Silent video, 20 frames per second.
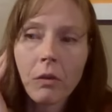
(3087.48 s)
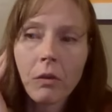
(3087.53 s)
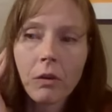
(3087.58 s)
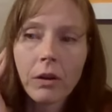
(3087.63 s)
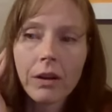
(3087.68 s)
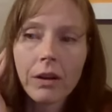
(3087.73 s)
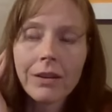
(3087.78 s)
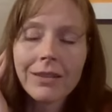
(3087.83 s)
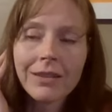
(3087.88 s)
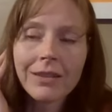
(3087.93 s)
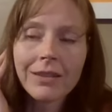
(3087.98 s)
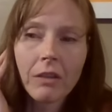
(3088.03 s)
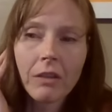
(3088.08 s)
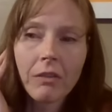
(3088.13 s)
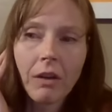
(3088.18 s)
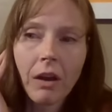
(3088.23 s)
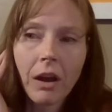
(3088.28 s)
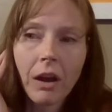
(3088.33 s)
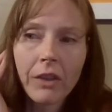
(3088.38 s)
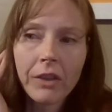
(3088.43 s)
for
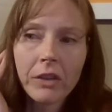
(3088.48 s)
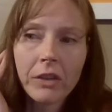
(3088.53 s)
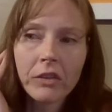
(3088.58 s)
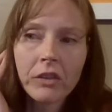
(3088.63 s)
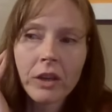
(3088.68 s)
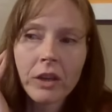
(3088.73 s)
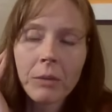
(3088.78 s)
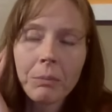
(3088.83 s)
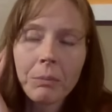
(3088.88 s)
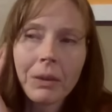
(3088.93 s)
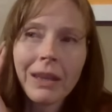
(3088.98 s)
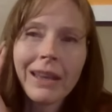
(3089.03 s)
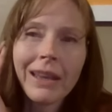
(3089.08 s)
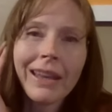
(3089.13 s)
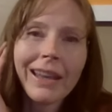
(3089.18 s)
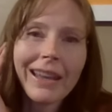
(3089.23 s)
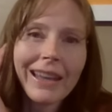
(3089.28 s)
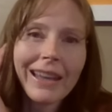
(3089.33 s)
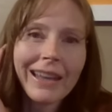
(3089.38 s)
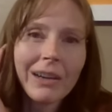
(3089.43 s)
self authorship
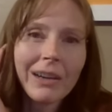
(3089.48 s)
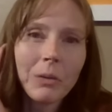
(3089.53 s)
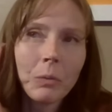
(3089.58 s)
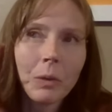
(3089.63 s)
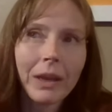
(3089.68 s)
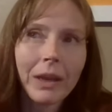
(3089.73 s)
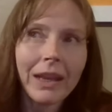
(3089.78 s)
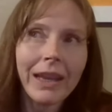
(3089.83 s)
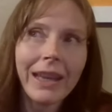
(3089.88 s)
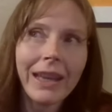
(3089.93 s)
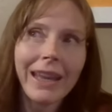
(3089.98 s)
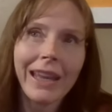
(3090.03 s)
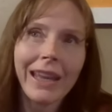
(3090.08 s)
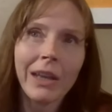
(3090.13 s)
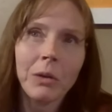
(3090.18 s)
in a way